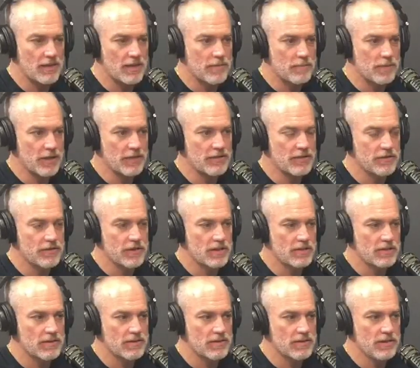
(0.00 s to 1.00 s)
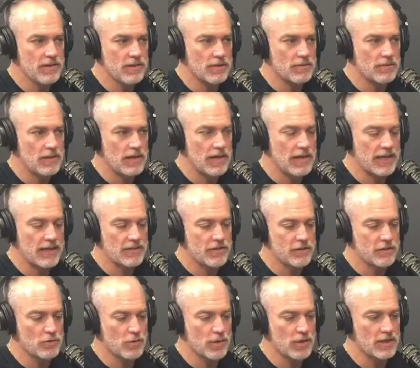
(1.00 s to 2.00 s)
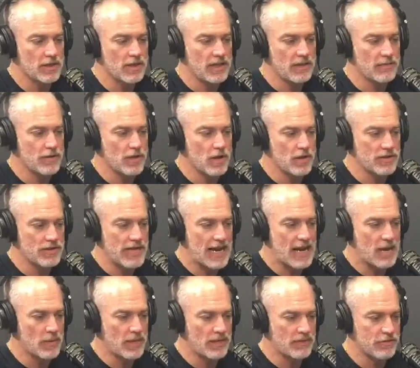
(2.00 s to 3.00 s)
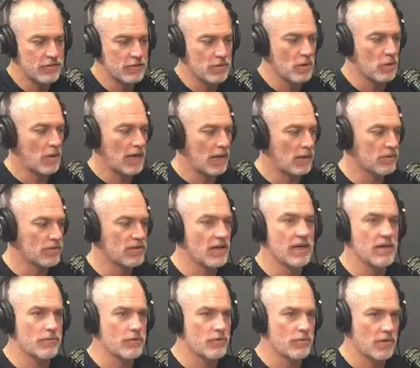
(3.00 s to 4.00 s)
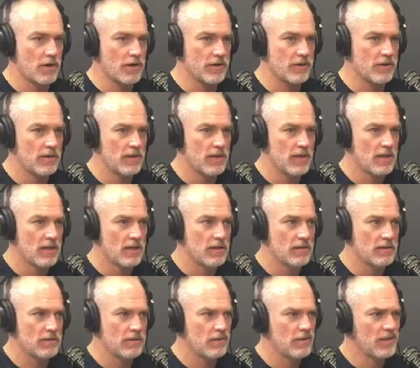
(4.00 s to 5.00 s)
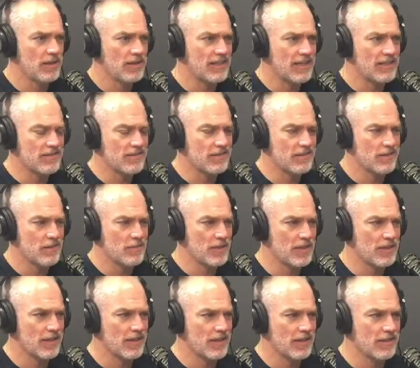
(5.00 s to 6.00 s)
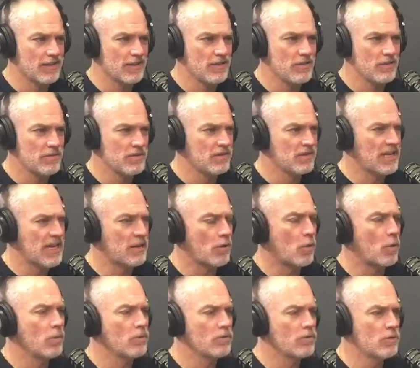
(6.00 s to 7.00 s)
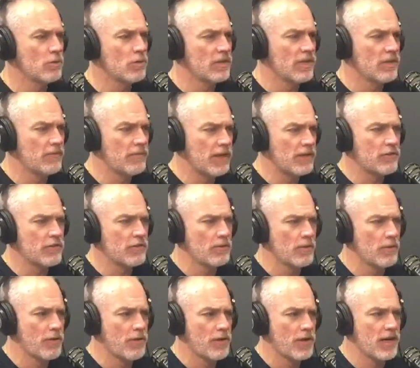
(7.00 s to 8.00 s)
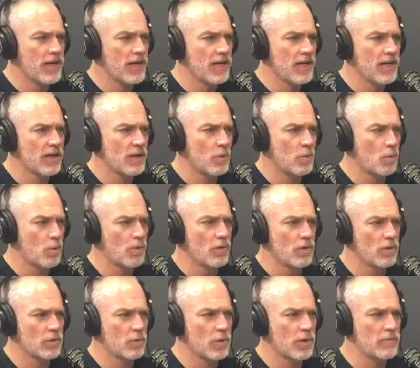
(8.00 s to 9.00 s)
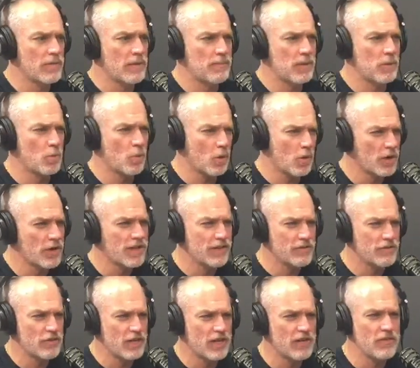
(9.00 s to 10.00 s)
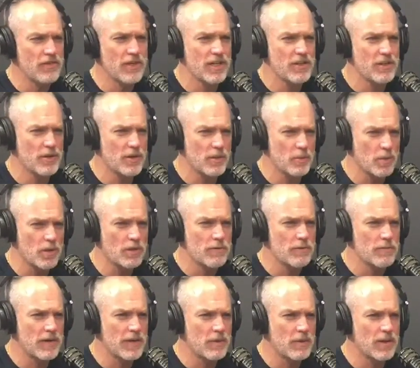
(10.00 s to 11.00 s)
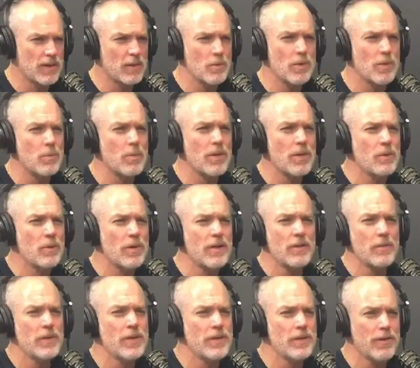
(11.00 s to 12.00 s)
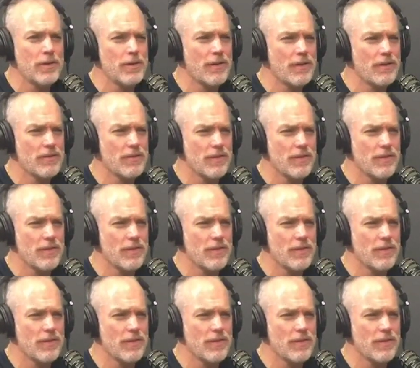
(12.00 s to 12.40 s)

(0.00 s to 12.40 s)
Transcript: the prices, I guess historically have gone down as you go outside of Toronto. Mm-hmm. Do you think that's just something that continues? Is that old school conventional thinking in a world where maybe work is changing and you can work from anywhere? Like what are your thoughts